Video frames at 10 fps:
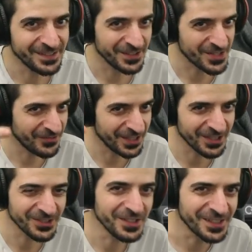There's a
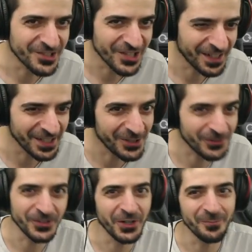video. You can check it out
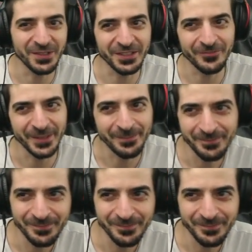if you don't believe me.